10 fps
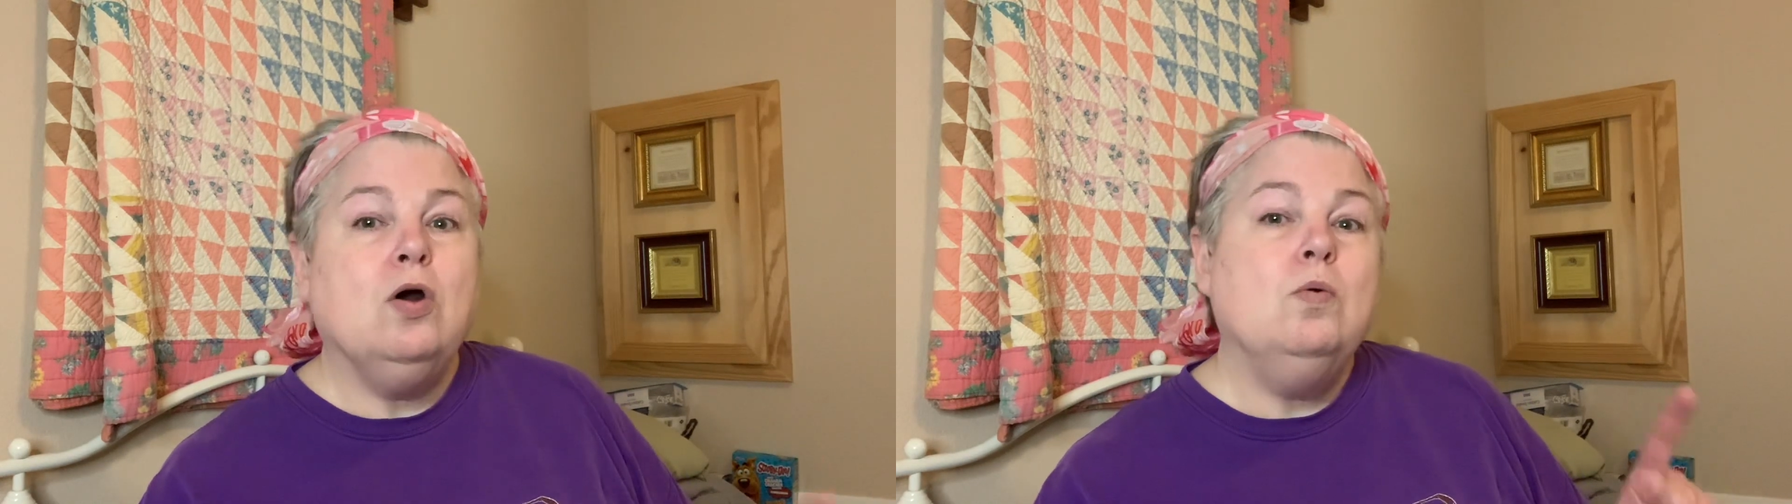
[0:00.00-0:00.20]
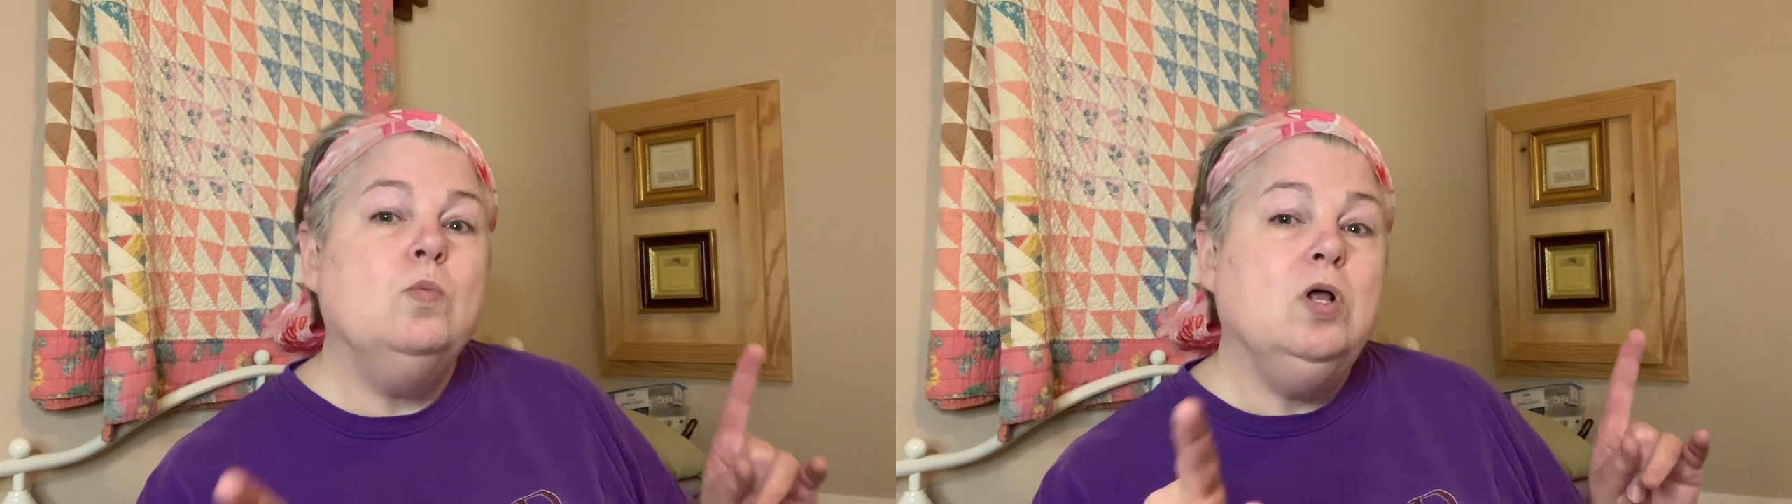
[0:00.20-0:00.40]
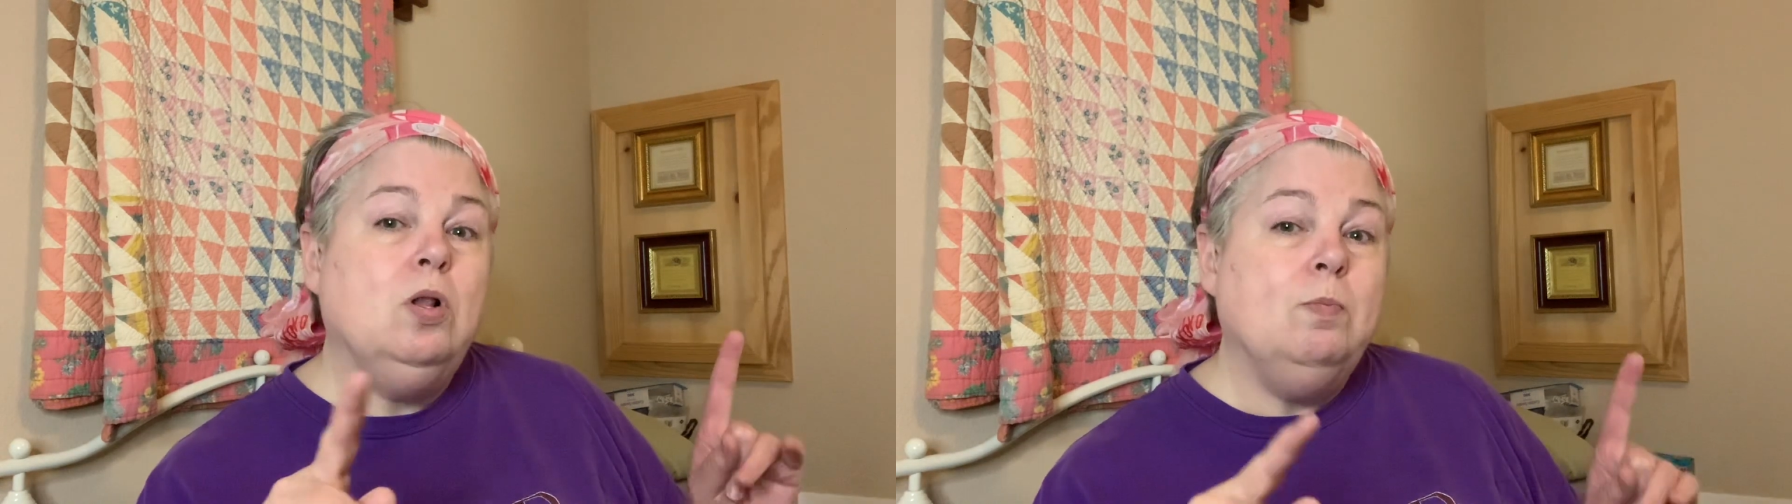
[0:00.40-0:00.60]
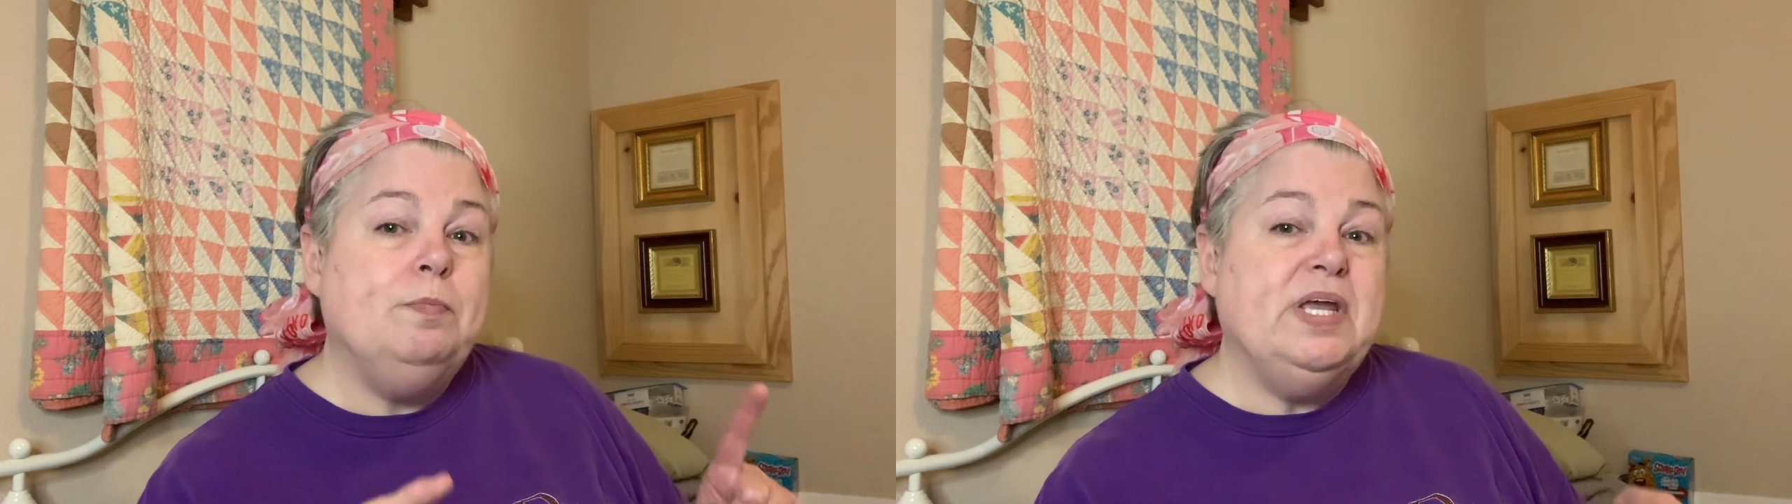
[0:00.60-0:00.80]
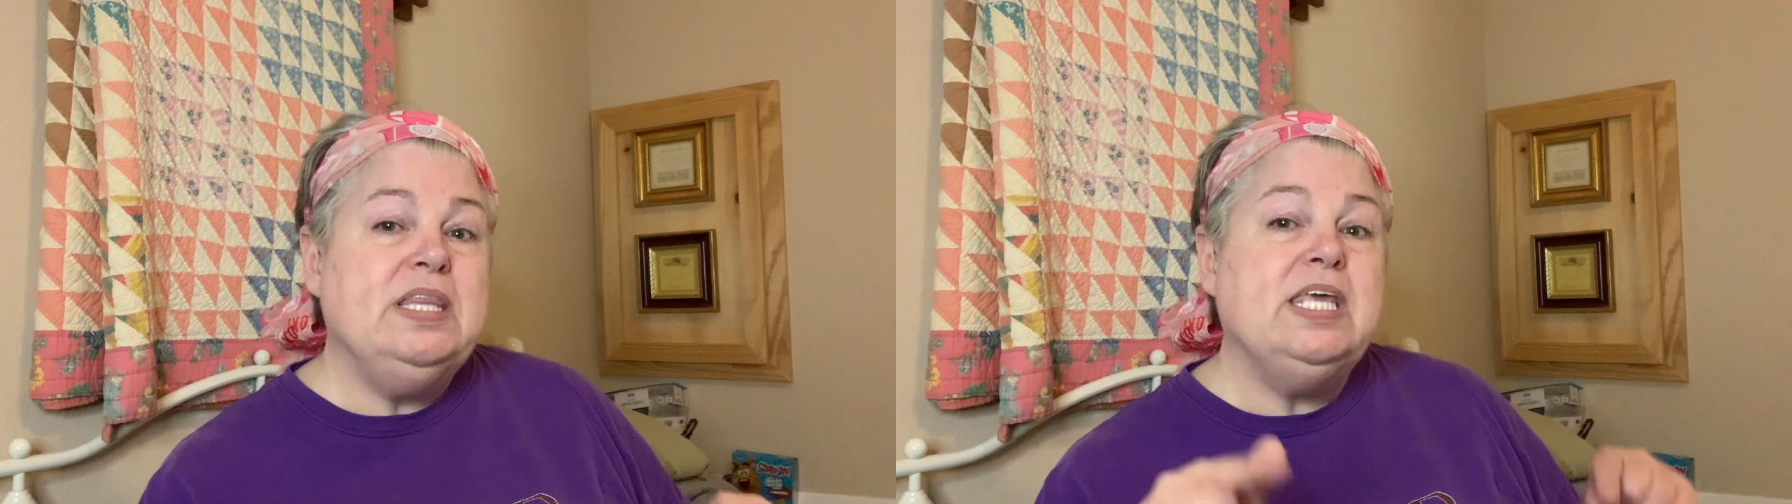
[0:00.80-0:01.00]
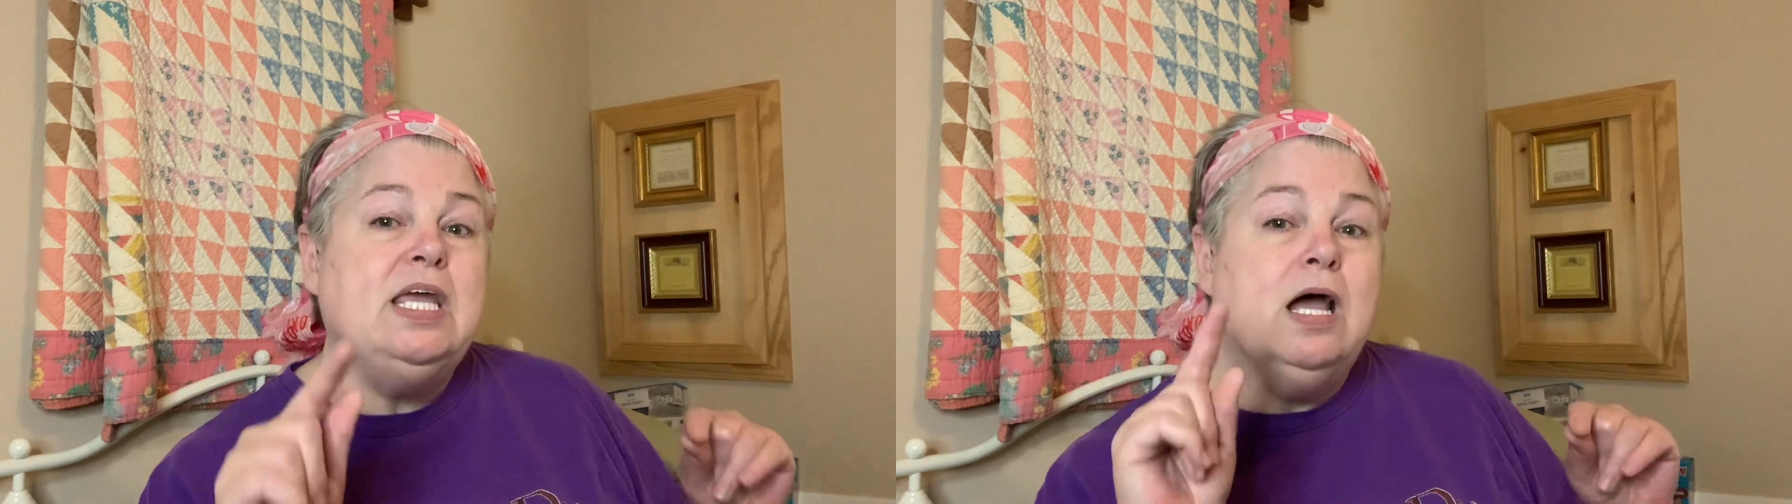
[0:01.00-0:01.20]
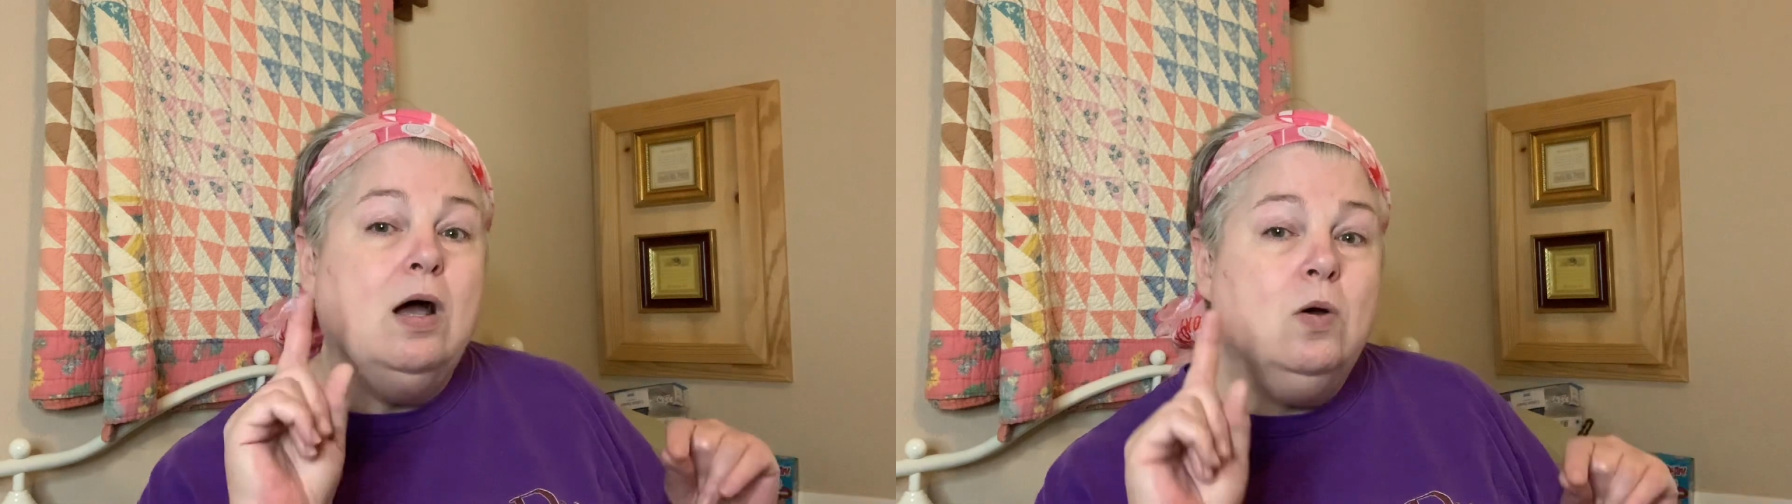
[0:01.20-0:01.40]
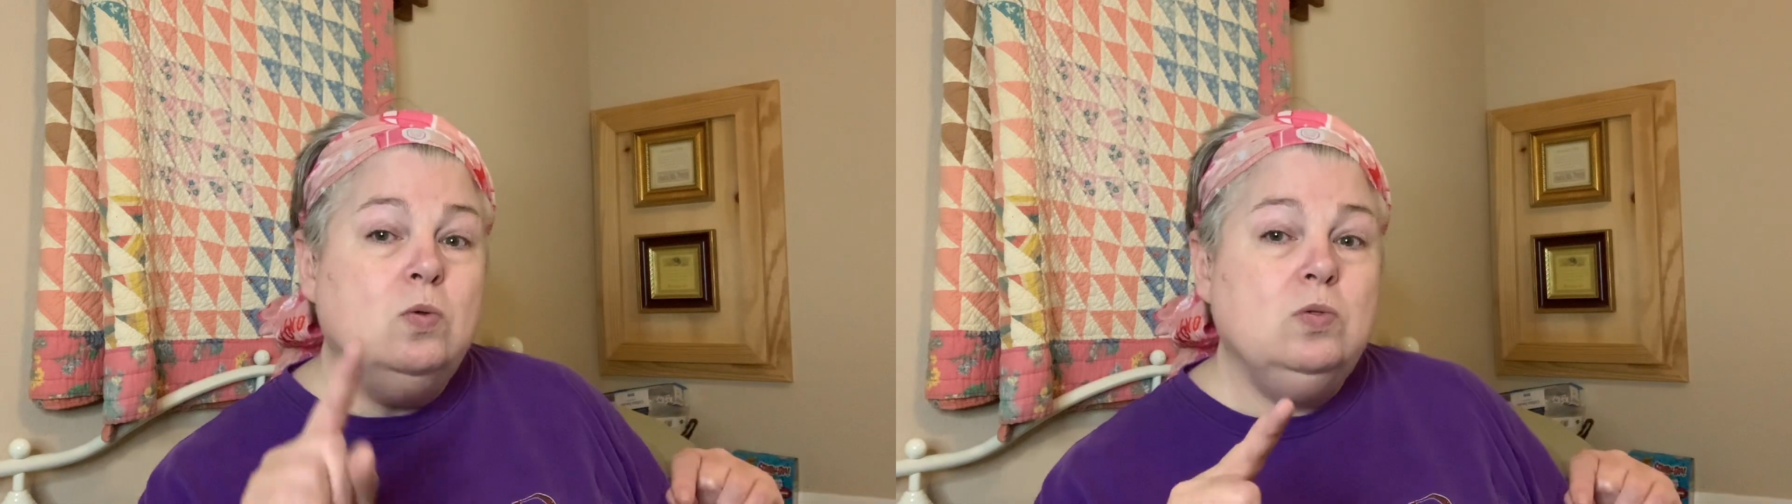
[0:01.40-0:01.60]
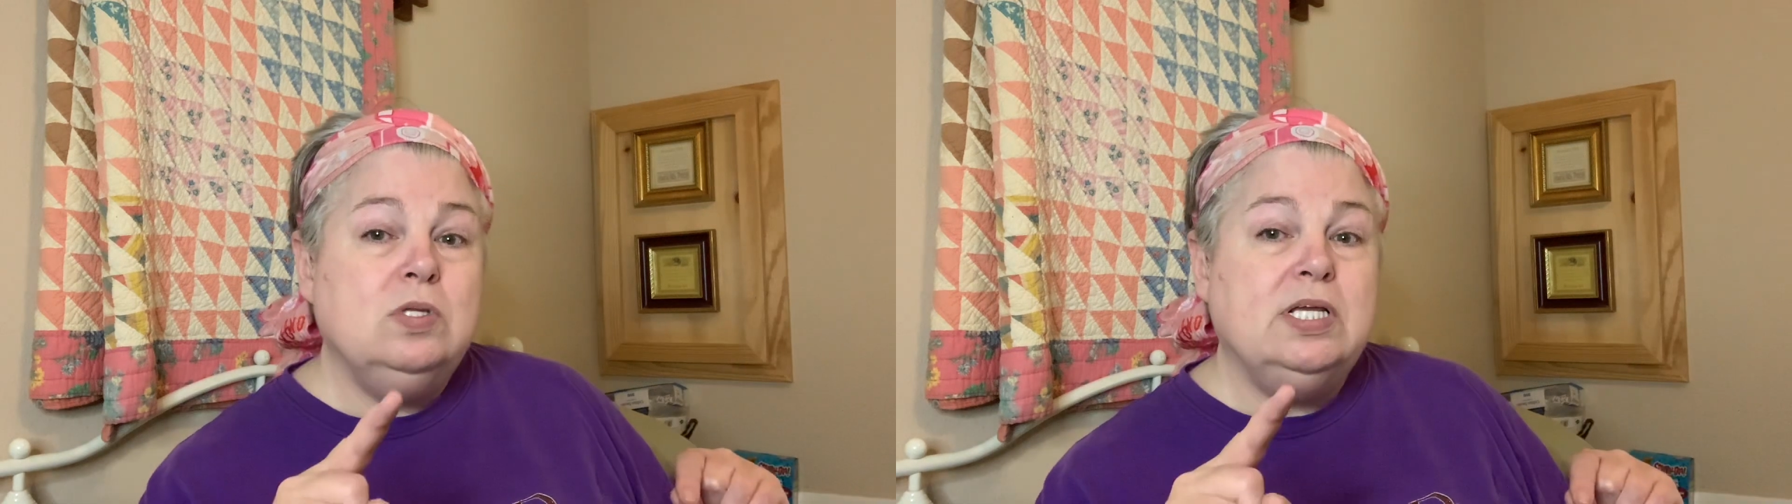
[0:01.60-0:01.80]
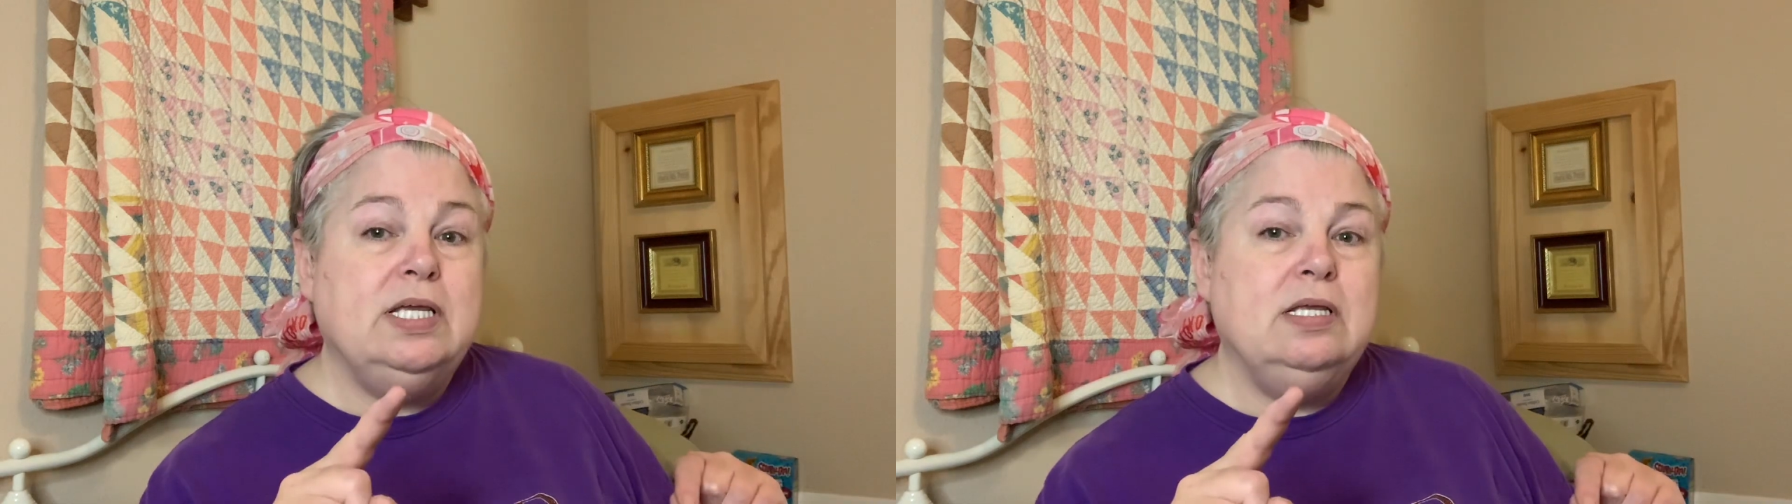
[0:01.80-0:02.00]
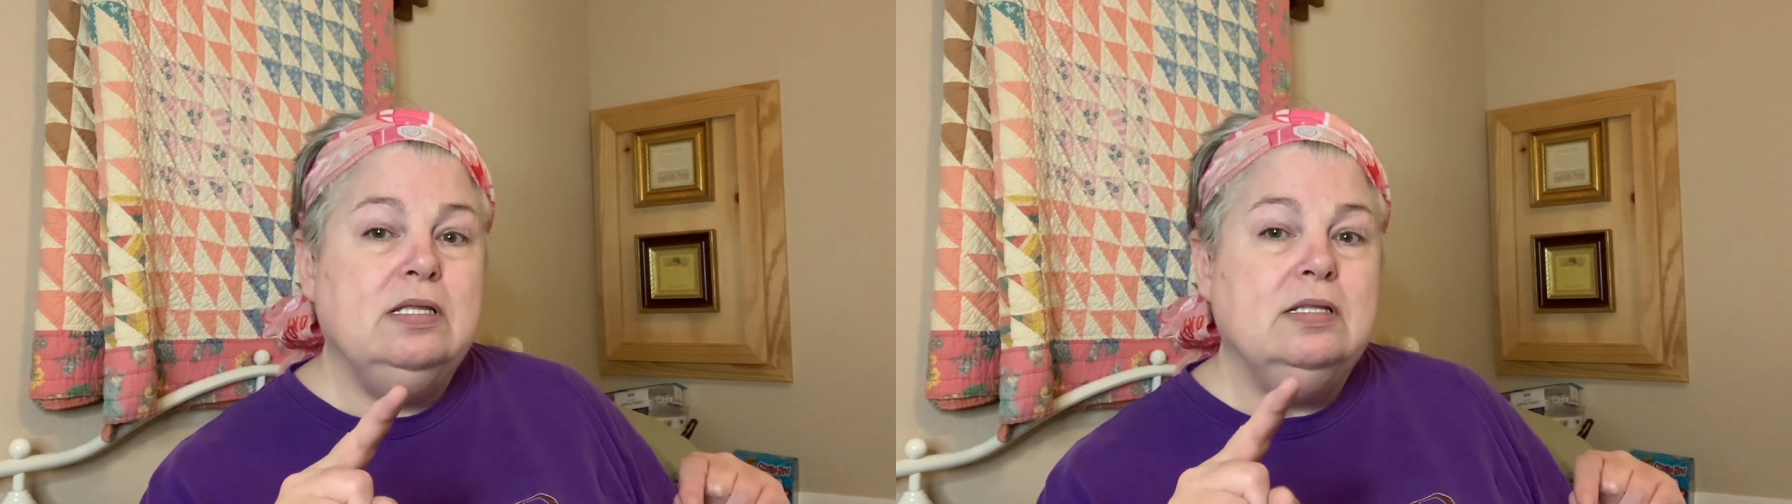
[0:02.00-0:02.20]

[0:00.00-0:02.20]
will be the only